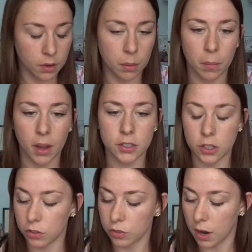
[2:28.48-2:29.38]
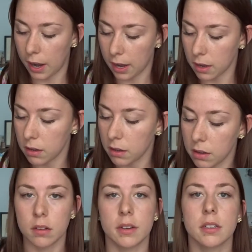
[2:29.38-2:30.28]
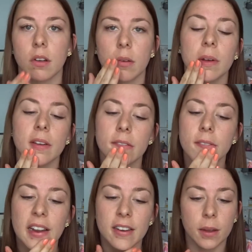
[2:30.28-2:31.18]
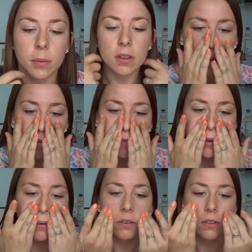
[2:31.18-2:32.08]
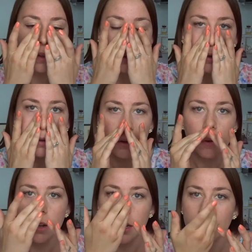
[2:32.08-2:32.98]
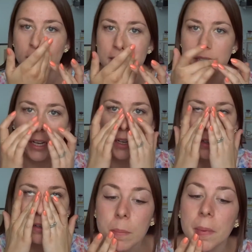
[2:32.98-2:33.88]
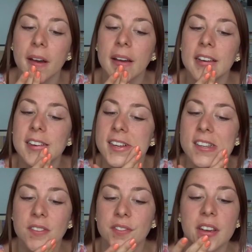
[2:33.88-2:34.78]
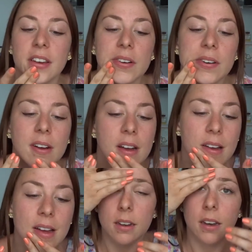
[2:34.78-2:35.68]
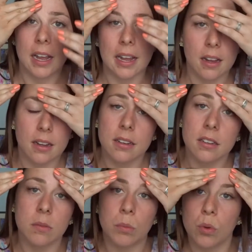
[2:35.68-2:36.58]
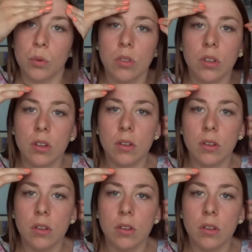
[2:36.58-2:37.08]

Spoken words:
I might just try it. Rest it with my fingertips. It feels quite greasy, but it does feel like smooth.